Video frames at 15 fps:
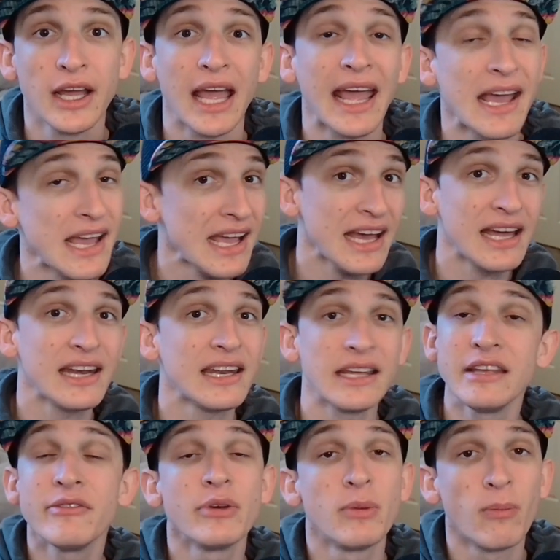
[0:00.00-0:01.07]
And
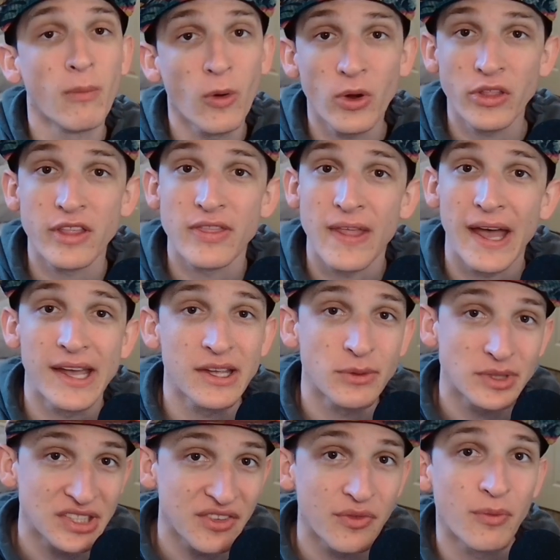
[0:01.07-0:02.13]
even more than that, it
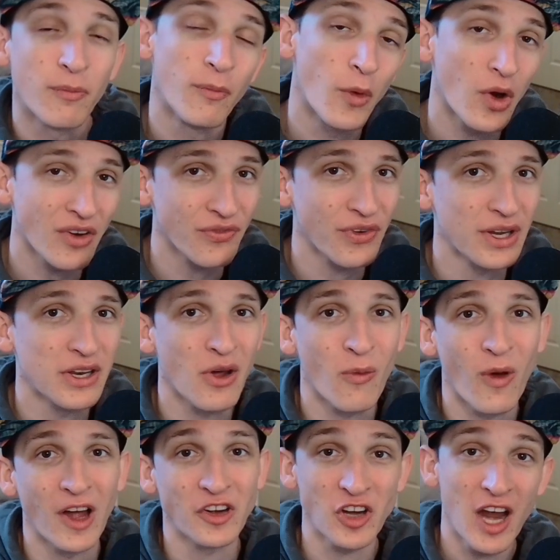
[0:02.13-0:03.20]
was even more fun to
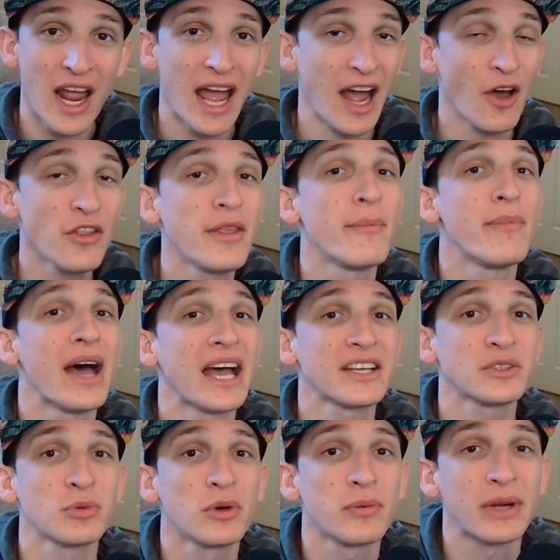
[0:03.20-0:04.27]
watch how the
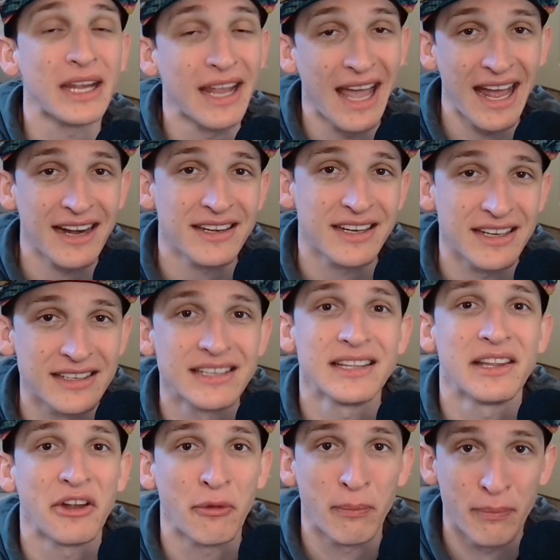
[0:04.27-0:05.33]
bass were reacting to
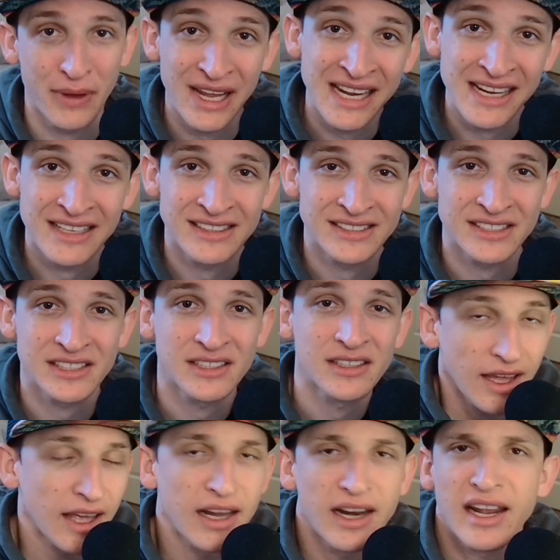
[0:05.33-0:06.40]
their baits.
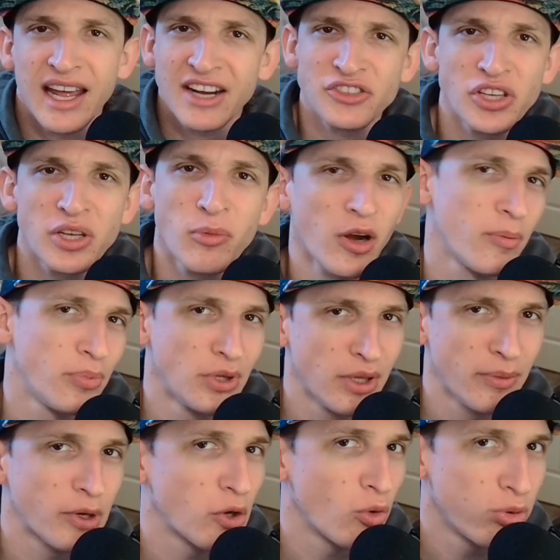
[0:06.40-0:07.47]
And I actually want to pull
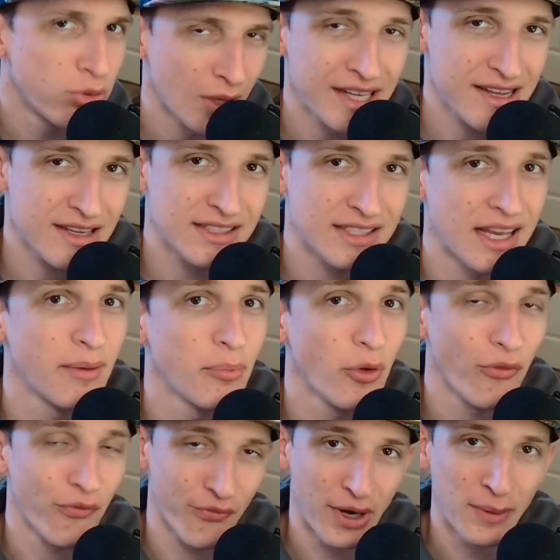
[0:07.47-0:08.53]
up a quick example
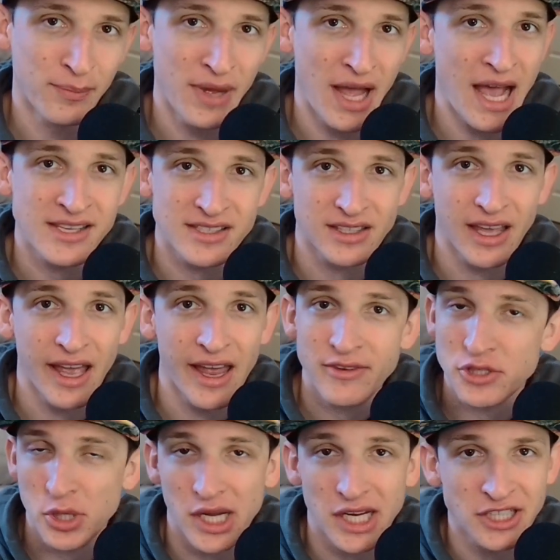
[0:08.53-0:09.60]
from Bass Live
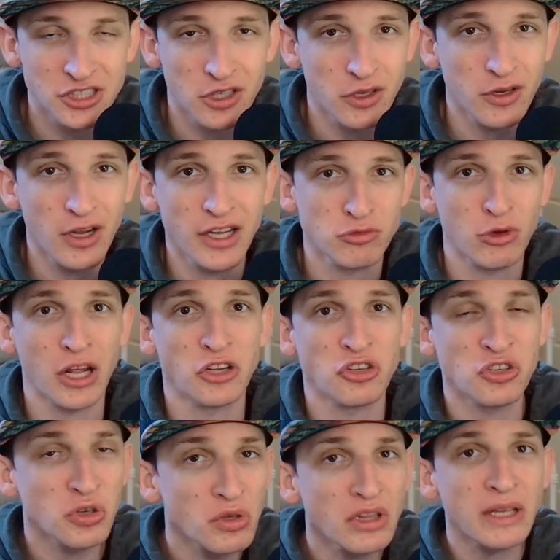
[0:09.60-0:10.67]
so I can show you guys what I
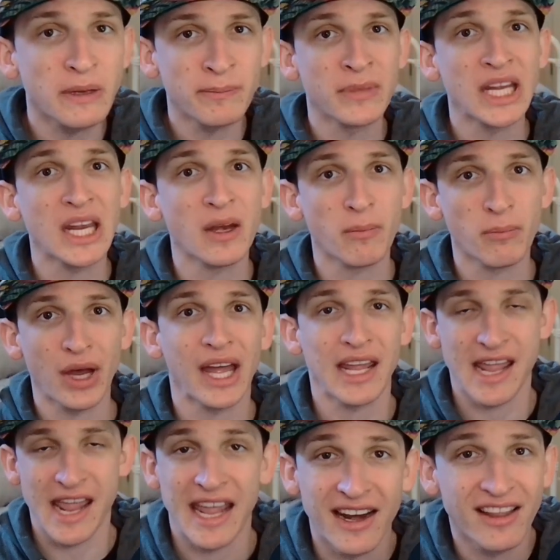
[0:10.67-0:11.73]
truly mean by
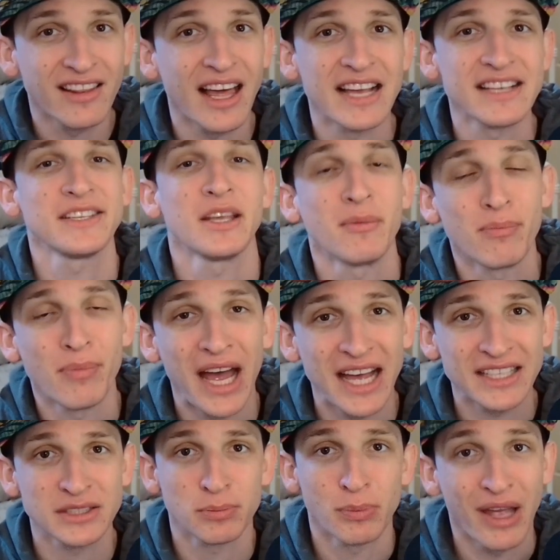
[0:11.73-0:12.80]
analyzing
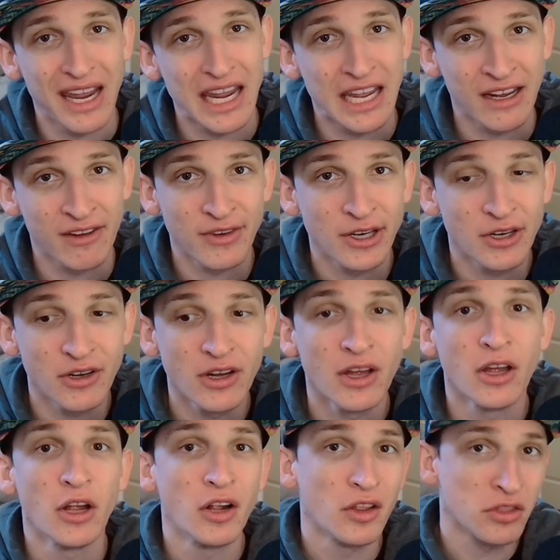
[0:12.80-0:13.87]
bass behavior
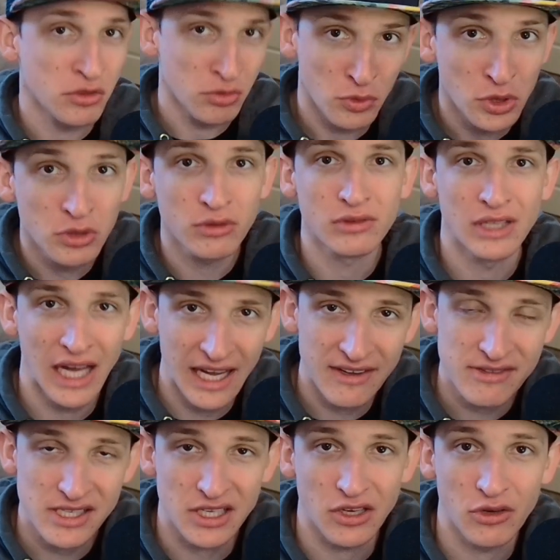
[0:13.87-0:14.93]
through
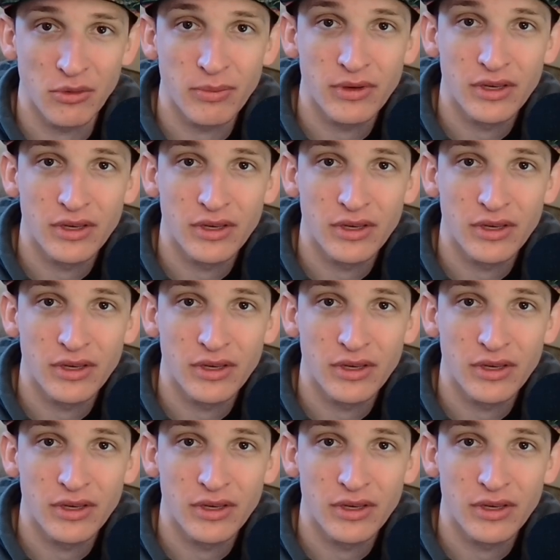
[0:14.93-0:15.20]
livescope.